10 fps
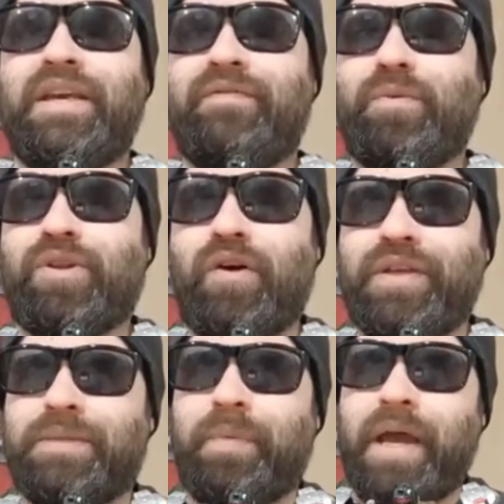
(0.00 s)
Even with all
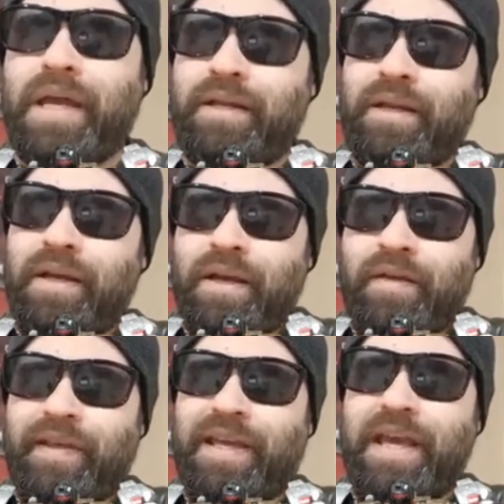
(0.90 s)
this pain,
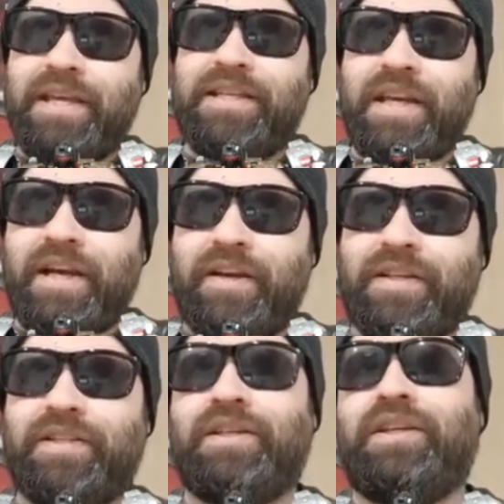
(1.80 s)
the king is here
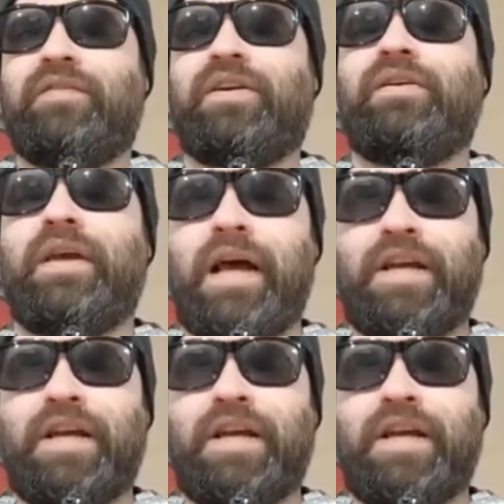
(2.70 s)
to deliver.